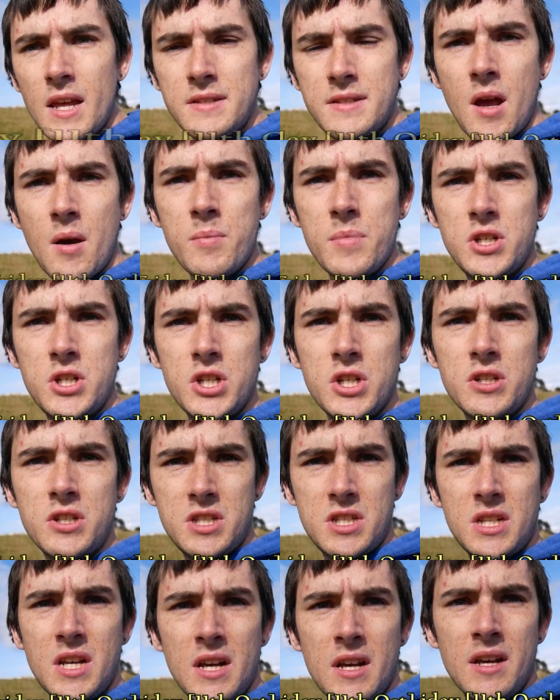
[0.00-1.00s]

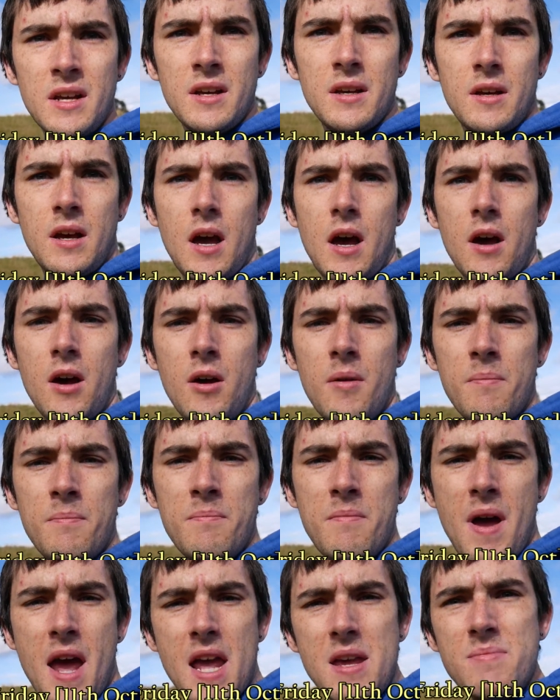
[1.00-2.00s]
Temperatures
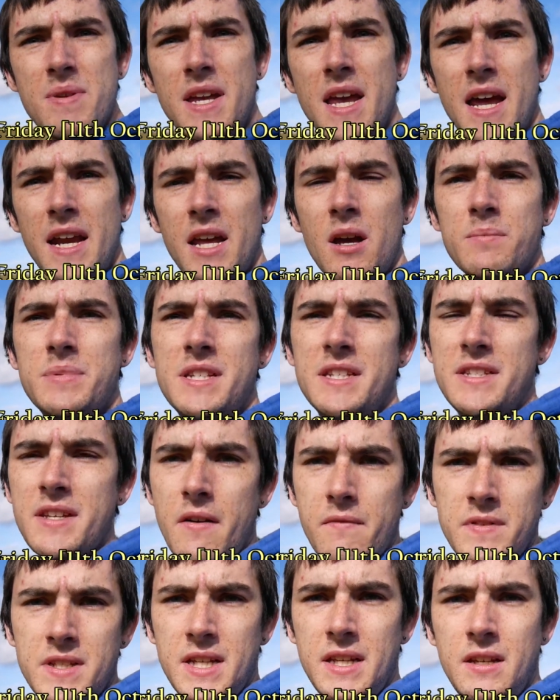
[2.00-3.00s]
Maybe getting up to
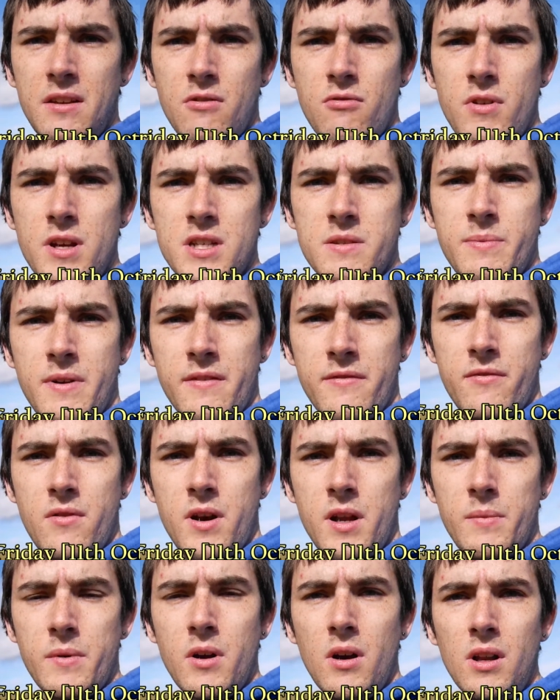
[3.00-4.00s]
17 degrees by
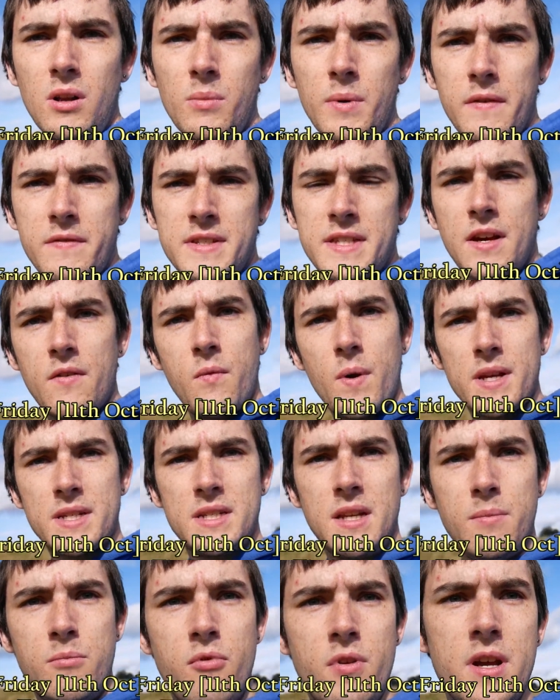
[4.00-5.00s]
Friday. We've got a little bit of a
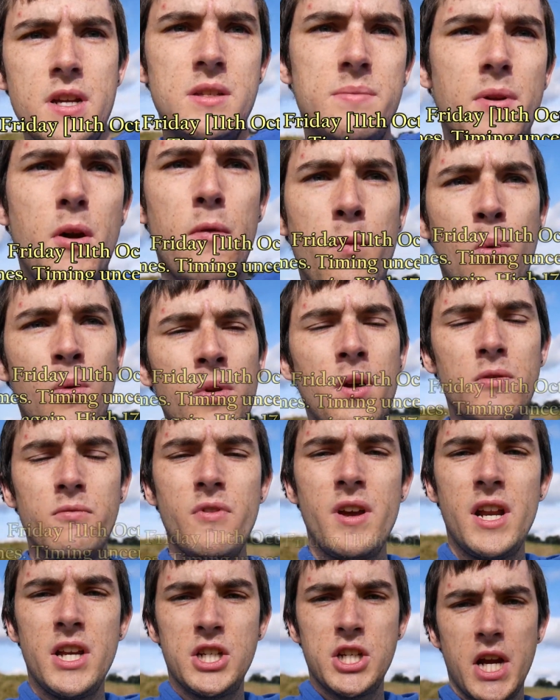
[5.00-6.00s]
southwesterly breeze, but overall not
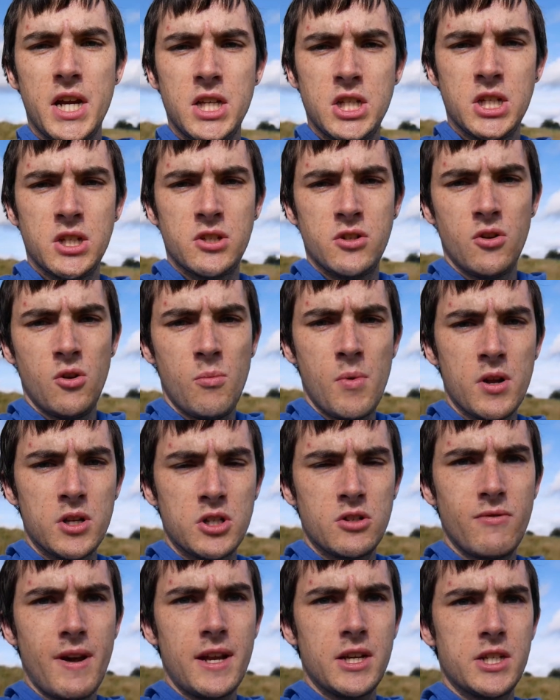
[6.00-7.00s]
really changing too
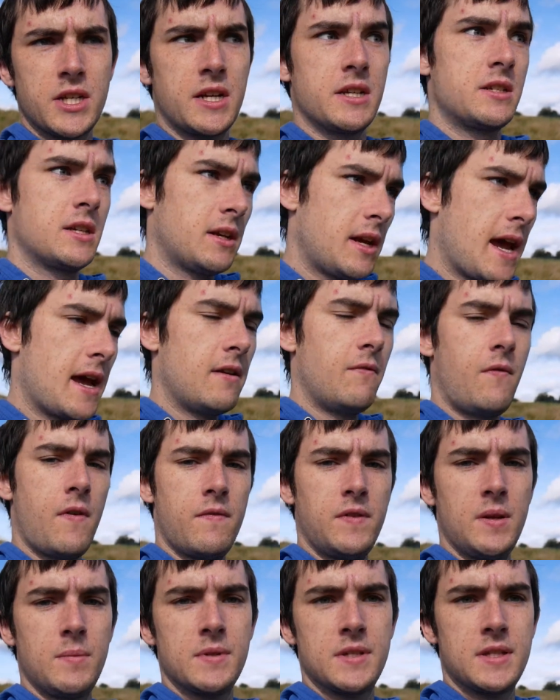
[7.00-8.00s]
much. The rain chance again
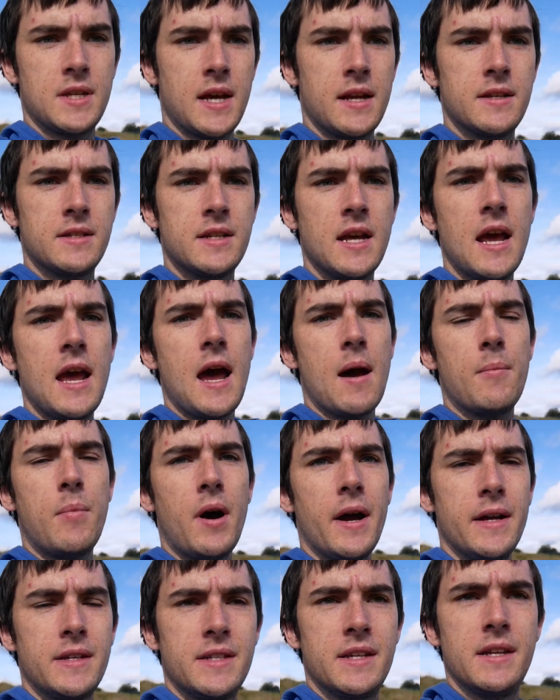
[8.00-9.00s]
50%, and
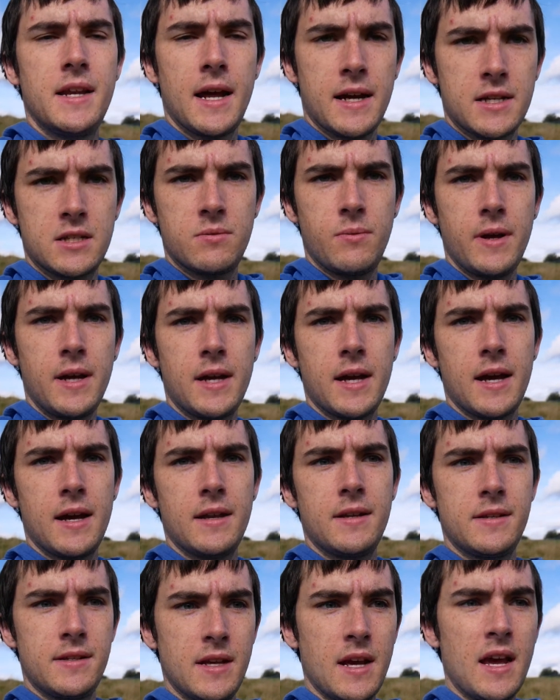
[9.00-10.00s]
by into next
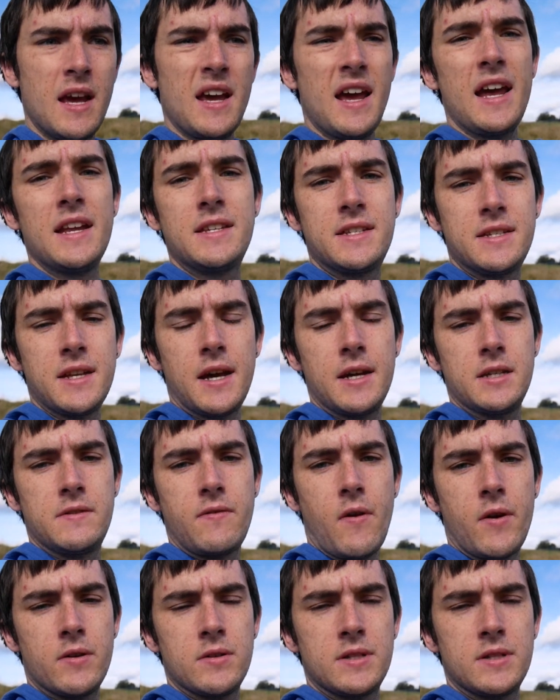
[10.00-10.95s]
weekend it stays very